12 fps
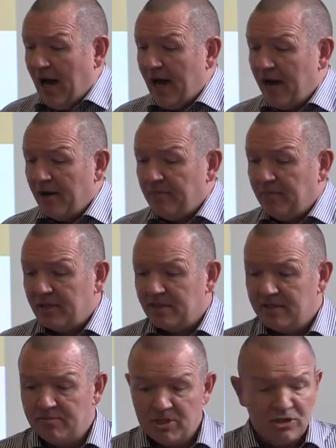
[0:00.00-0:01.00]

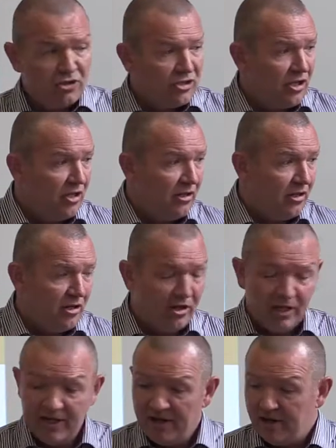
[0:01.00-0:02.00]
Dympna touched
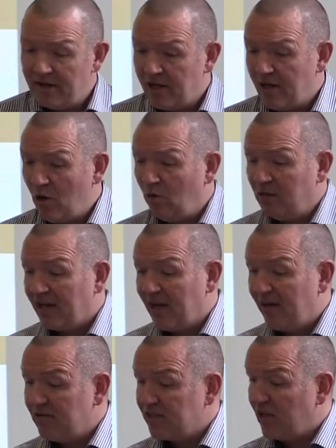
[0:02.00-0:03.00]
earlier, older
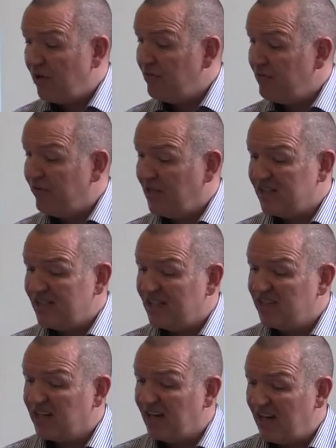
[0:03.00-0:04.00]
carers can often feel a
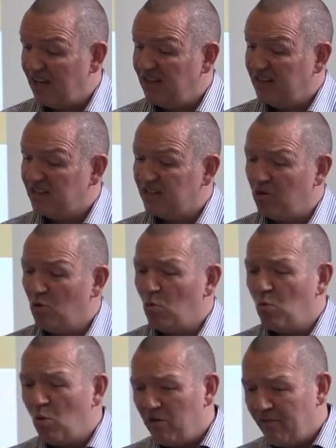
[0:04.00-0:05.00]
sense of guilt
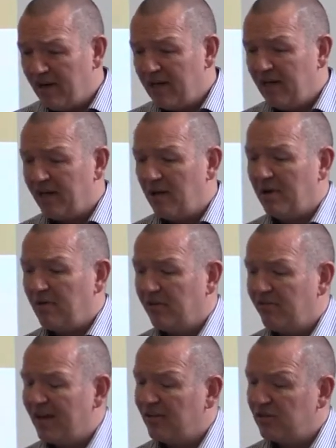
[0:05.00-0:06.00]
or worry about
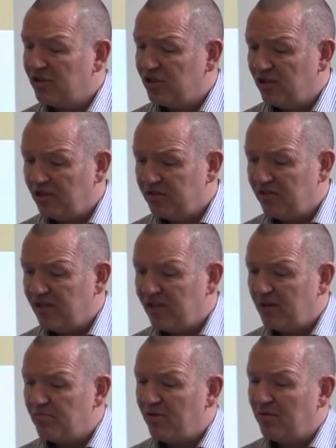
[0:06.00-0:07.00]
their adult children
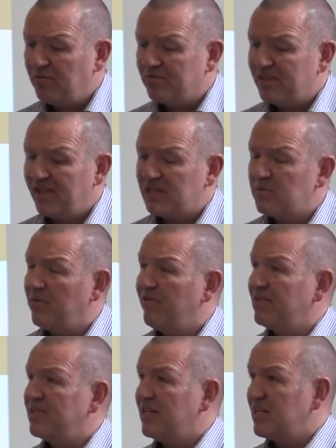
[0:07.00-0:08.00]
and the problems they're
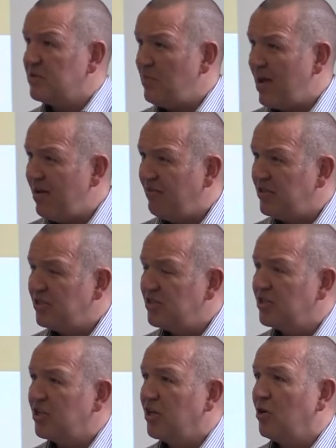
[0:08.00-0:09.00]
experiencing as
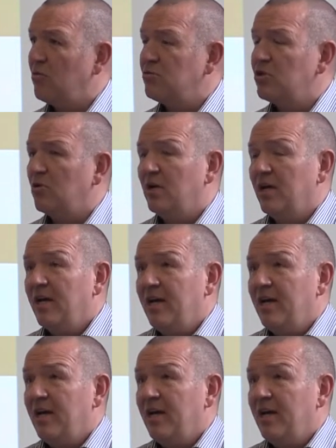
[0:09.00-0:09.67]
parents, you know, so